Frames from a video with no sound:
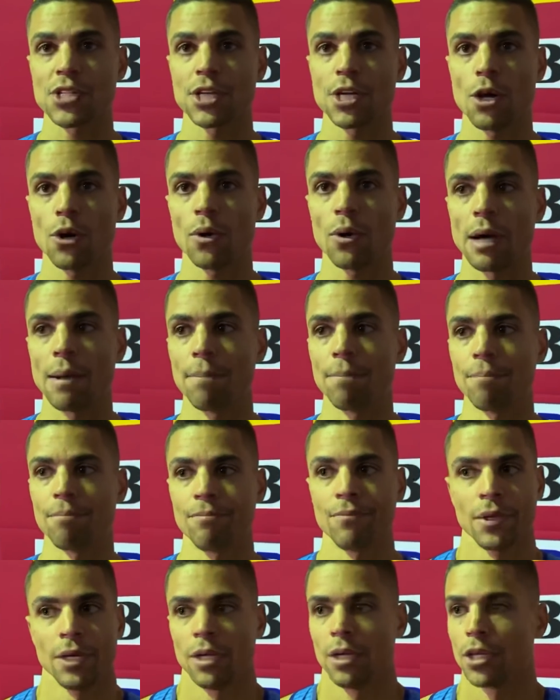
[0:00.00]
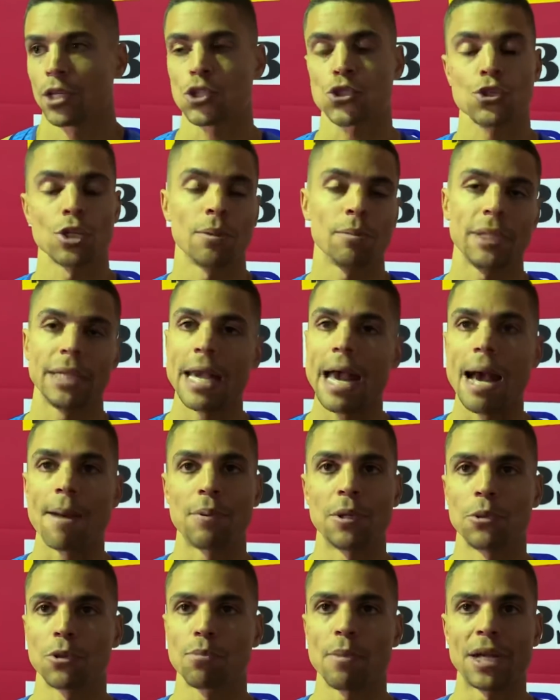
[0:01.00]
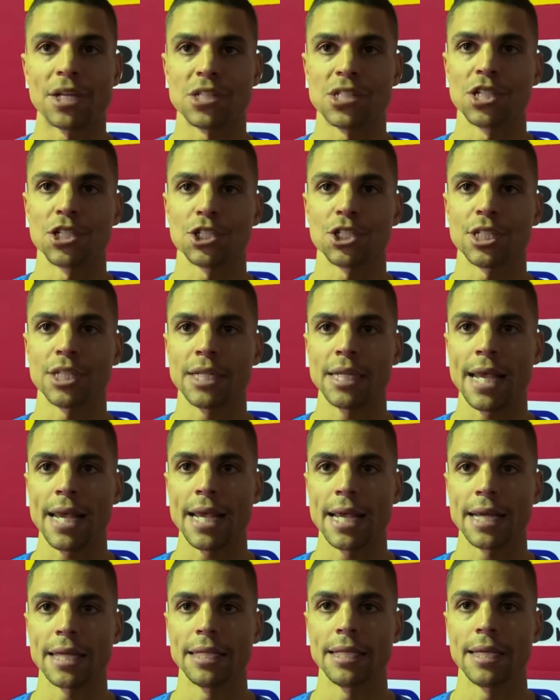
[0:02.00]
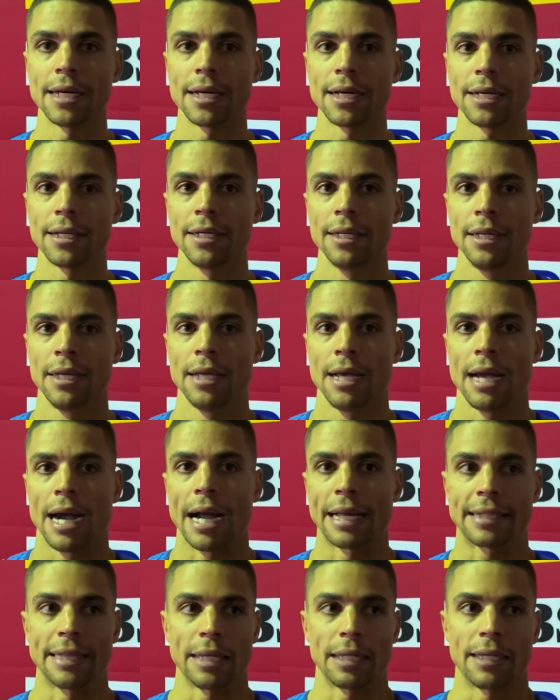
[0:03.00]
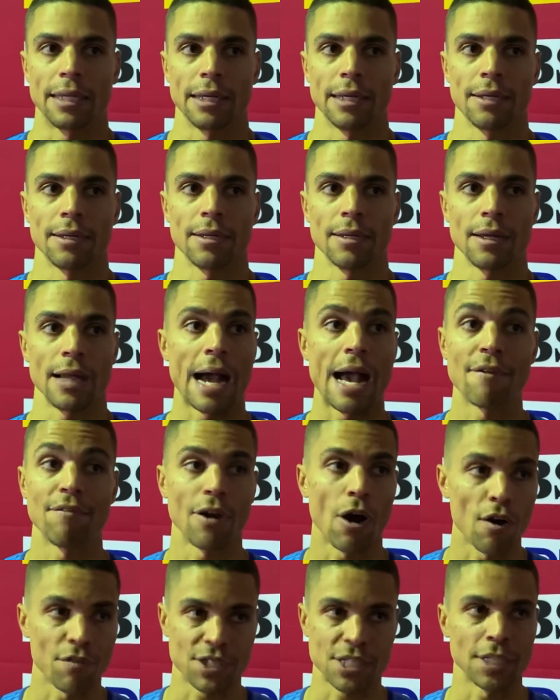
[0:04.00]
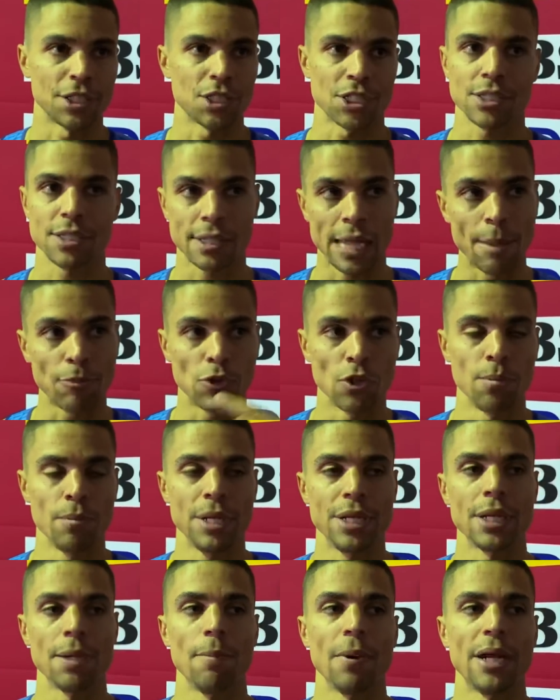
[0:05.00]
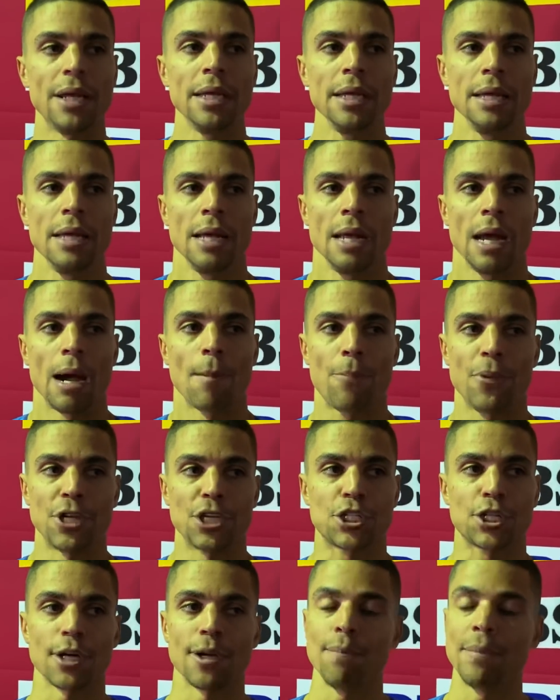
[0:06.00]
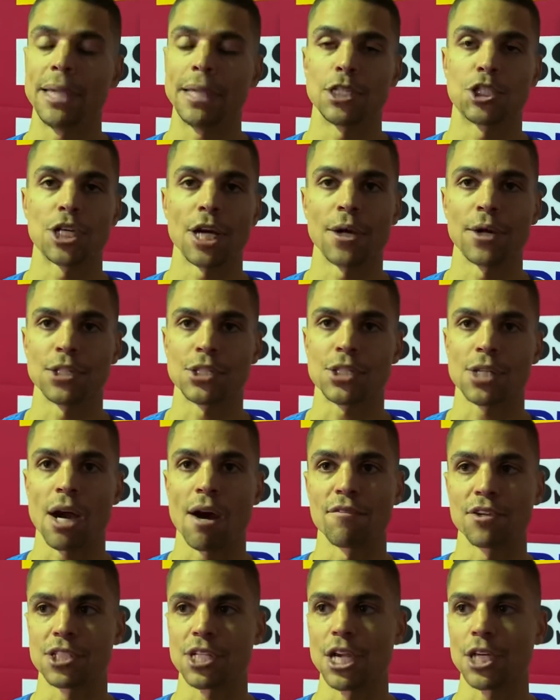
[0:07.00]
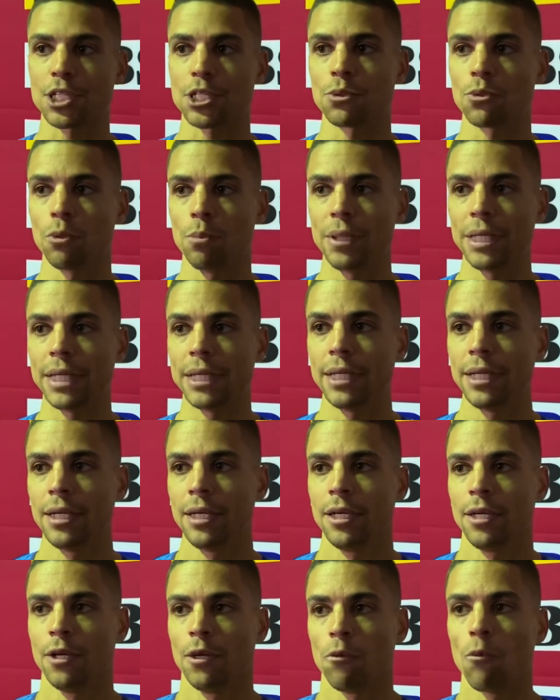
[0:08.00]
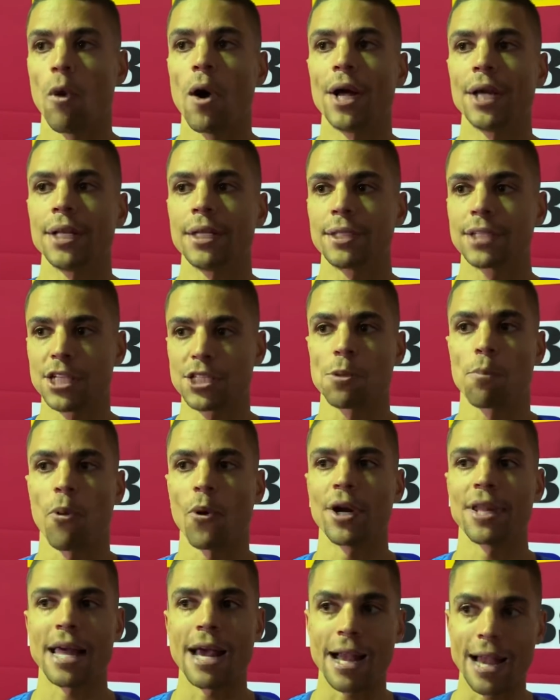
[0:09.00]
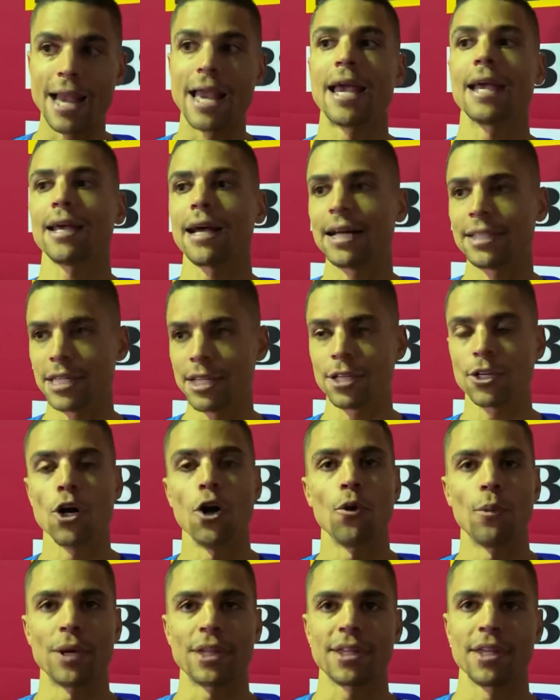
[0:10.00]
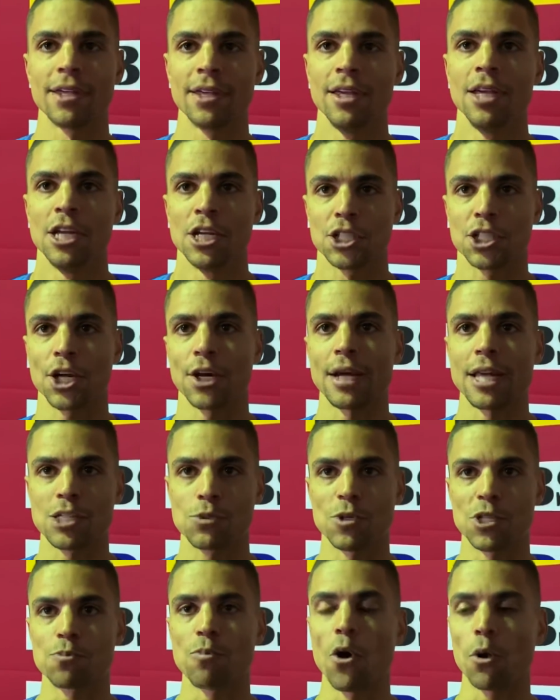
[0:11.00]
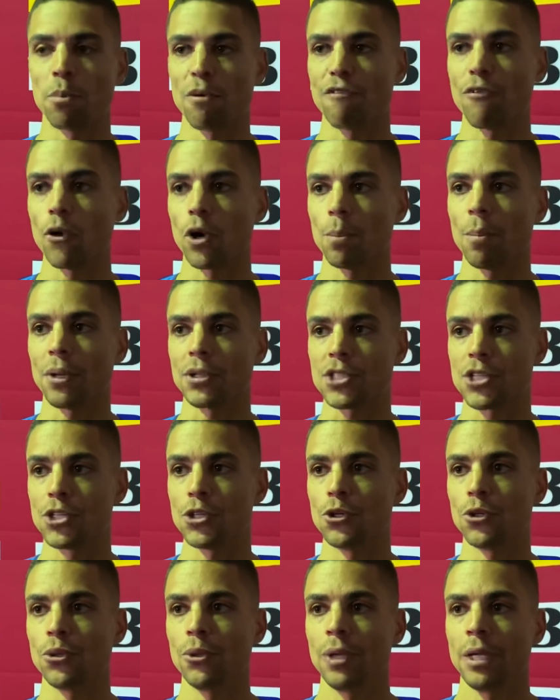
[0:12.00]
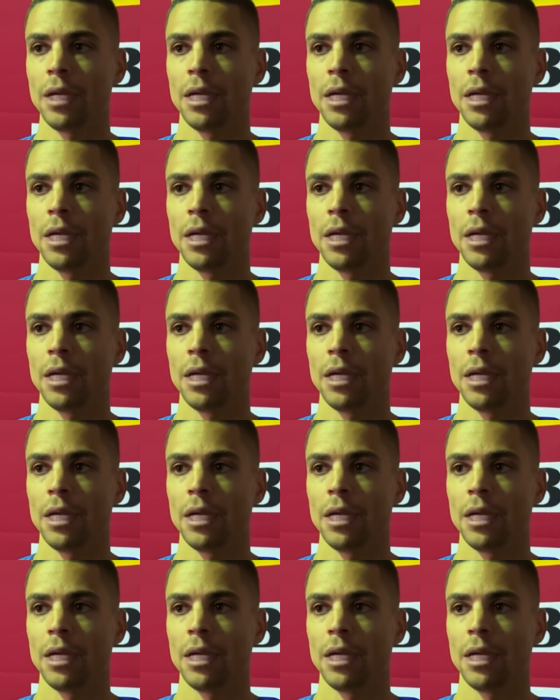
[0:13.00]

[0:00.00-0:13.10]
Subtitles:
ago, I'm extremely happy with my decision, and I think obviously it just came to the media, but I'm pretty sure me and Jerry's conversation will be one, disappointed that A, I didn't go with Jared as we spoke before, but two,